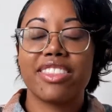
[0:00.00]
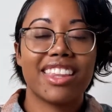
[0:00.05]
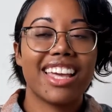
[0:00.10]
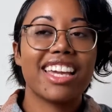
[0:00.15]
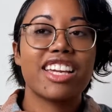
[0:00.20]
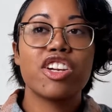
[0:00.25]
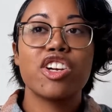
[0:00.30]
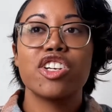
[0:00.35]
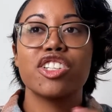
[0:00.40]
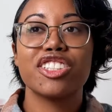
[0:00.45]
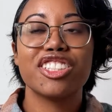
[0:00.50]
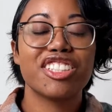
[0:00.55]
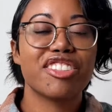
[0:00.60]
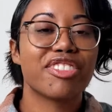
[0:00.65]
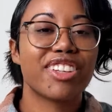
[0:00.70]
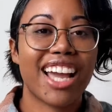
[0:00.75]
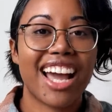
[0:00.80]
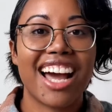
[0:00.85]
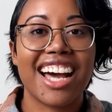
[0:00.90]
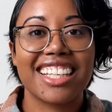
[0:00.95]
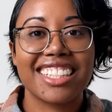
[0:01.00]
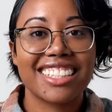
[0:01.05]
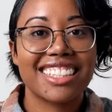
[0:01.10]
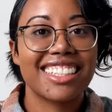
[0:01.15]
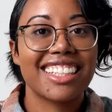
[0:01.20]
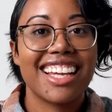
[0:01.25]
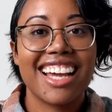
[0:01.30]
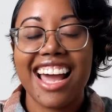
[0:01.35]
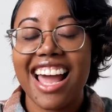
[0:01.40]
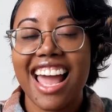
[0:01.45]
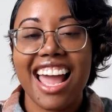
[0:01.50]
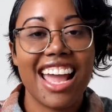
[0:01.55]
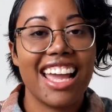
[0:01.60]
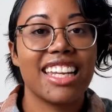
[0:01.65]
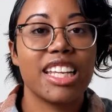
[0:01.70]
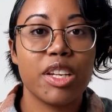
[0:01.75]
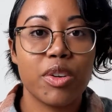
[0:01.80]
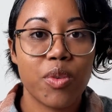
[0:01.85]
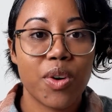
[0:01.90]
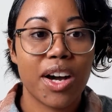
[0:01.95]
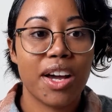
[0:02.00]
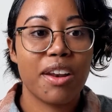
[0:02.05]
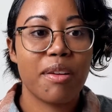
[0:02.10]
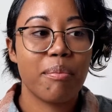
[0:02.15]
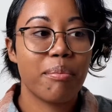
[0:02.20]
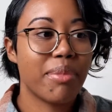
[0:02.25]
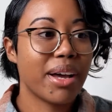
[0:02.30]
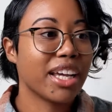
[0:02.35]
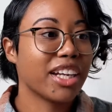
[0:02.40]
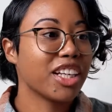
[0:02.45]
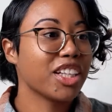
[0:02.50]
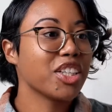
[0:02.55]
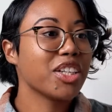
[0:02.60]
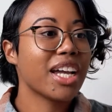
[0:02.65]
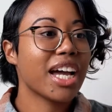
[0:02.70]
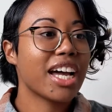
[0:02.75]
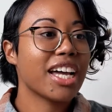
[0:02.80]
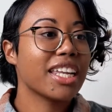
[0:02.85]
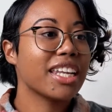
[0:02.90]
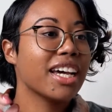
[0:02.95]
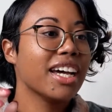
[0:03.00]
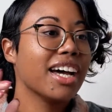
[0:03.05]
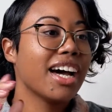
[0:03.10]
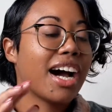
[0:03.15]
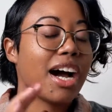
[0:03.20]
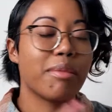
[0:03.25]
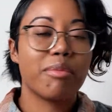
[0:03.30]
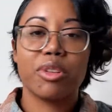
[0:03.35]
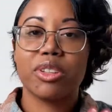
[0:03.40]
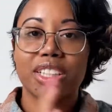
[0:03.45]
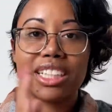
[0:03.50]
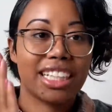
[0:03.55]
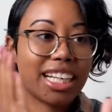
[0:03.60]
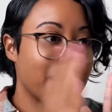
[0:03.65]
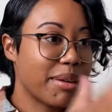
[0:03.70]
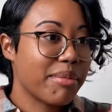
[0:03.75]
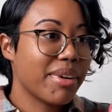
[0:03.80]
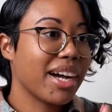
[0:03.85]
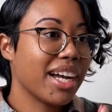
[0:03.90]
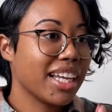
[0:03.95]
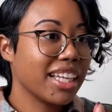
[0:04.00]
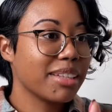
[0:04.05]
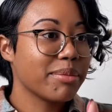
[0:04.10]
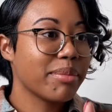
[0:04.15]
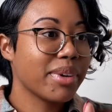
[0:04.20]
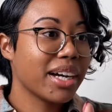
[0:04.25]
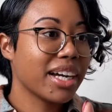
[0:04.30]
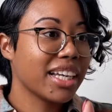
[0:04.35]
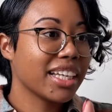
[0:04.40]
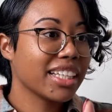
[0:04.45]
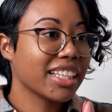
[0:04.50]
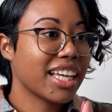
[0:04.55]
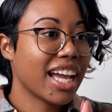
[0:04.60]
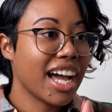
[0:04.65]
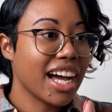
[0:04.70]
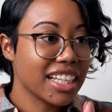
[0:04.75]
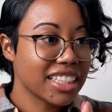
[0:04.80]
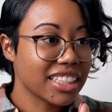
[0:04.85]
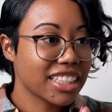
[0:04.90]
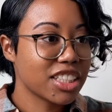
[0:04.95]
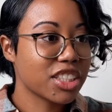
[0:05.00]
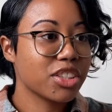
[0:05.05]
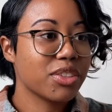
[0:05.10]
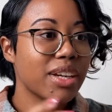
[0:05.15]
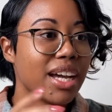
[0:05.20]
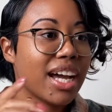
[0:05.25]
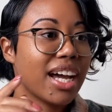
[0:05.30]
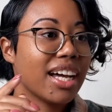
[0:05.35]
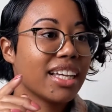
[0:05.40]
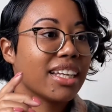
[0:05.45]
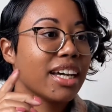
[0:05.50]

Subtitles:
couldn't have cast anyone better. I'm looking at my cast list. You had